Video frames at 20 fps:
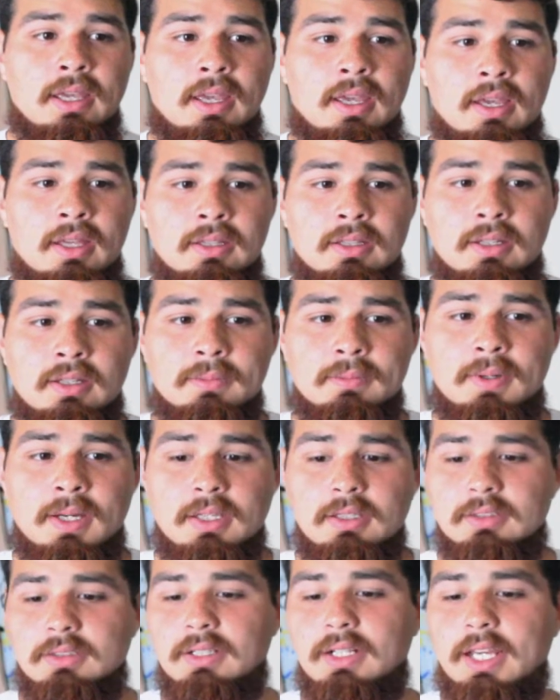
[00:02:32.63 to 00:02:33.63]
And um,
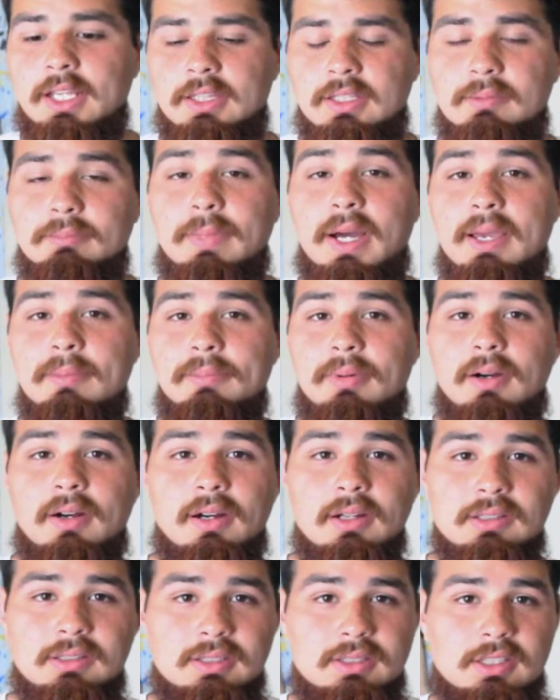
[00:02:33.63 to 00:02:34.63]
I used to like to buy
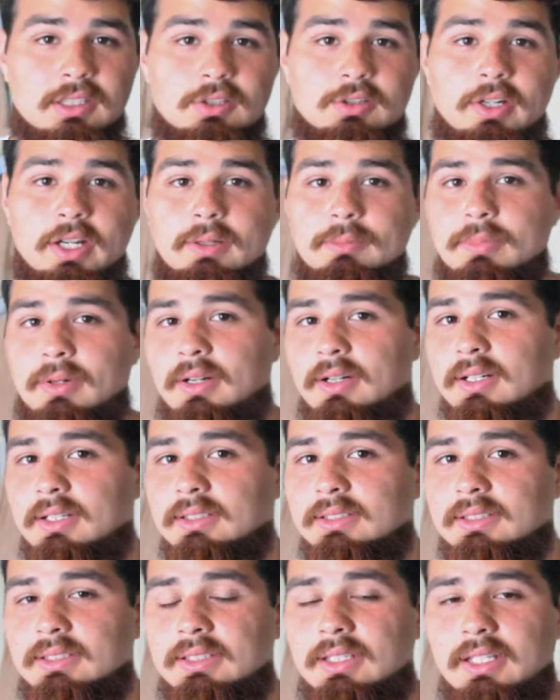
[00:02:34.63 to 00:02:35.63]
parts and then trade
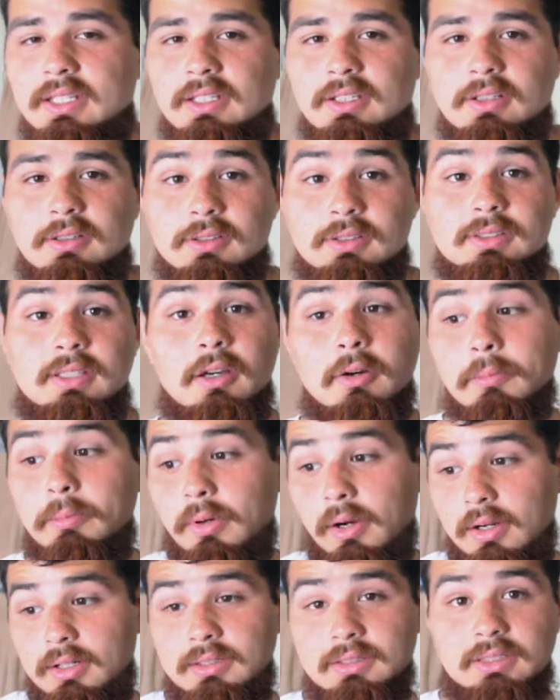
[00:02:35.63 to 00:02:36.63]
parts and then, you know, sell
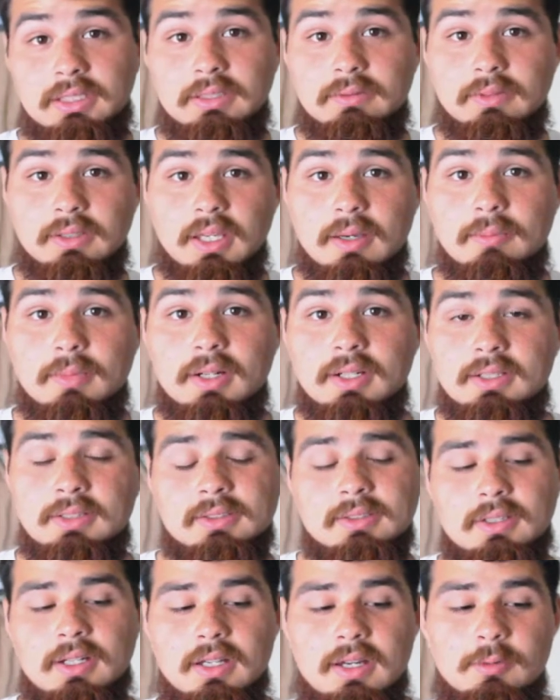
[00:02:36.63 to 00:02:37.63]
parts to even get money.
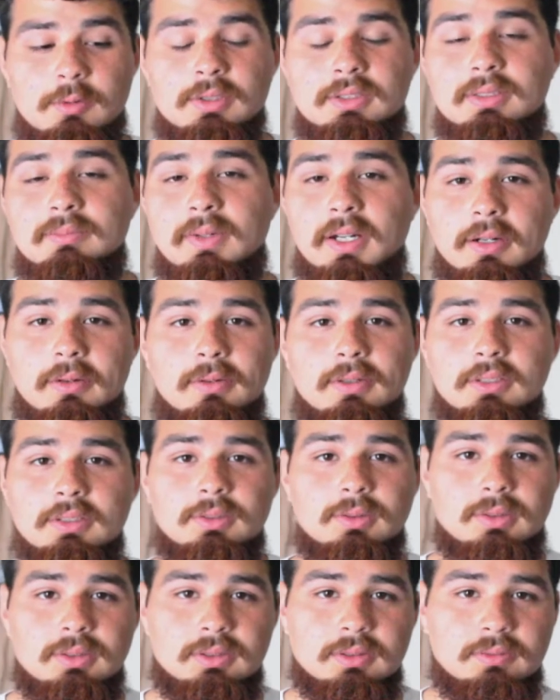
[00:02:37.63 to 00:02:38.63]
So I wasn't my only
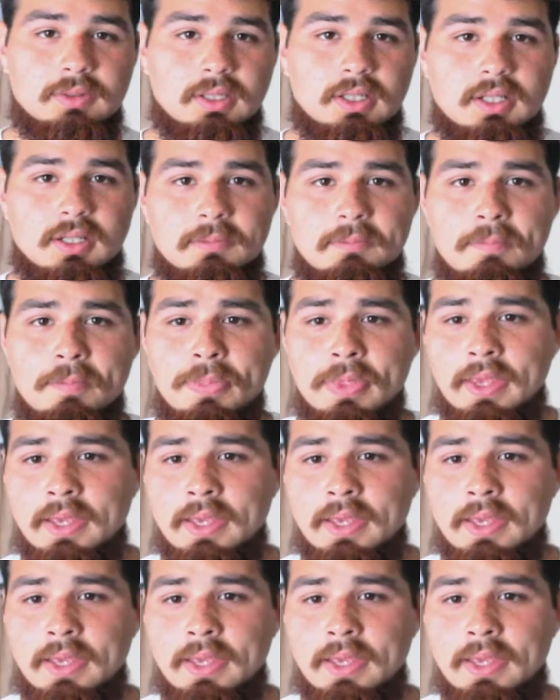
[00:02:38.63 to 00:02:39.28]
source of income.